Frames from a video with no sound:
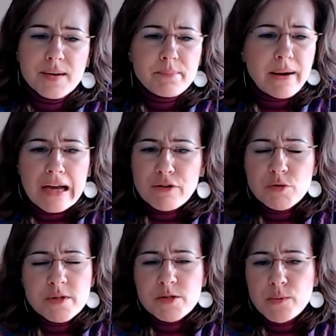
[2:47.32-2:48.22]
By now,
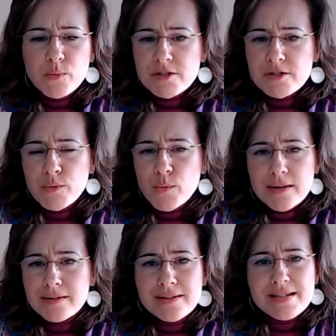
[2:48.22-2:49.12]
you must be wondering what
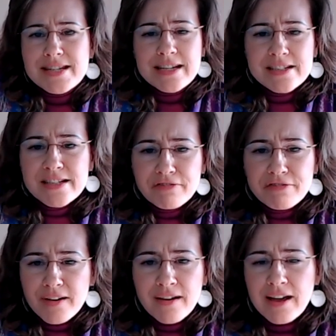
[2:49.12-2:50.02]
are the distinctive
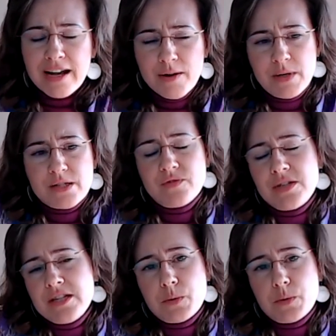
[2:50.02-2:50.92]
uh, elements of
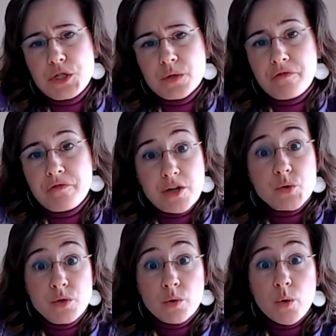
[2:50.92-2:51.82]
this vision compared
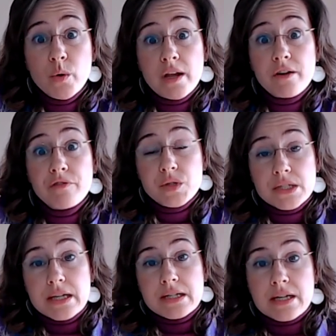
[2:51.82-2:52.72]
to the ongoing efforts
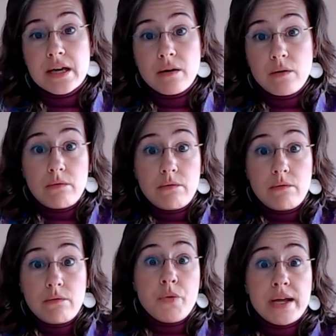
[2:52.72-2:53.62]
that uh,
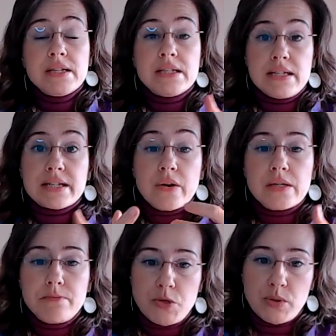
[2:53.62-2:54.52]
other entities are
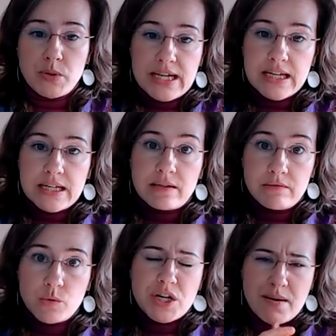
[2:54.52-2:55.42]
individually
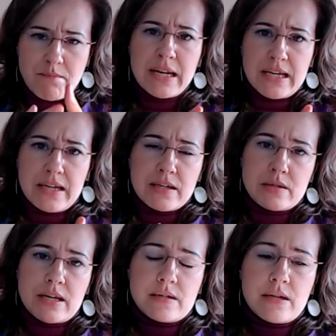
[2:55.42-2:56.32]
taken, which are many,
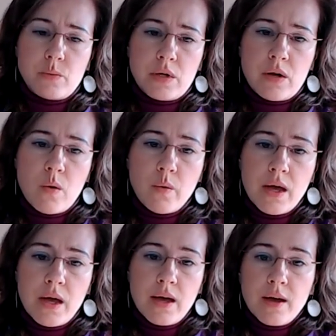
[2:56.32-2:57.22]
as, as, as we know.
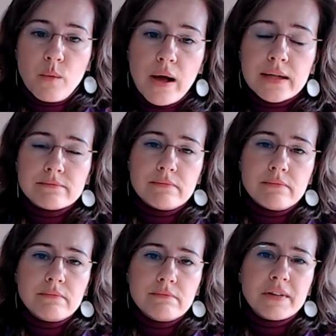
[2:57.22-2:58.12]
Well,
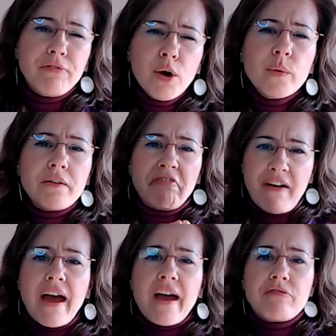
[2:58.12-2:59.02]
the following
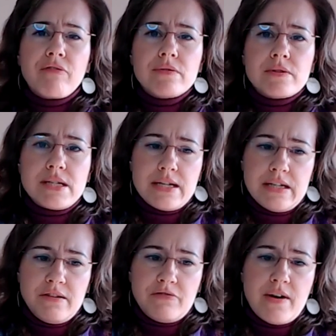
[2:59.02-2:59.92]
five
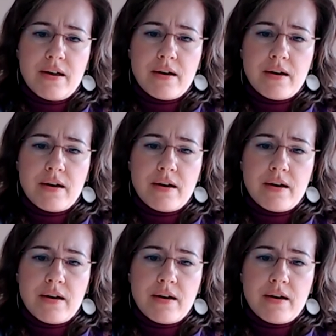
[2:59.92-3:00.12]
distinctive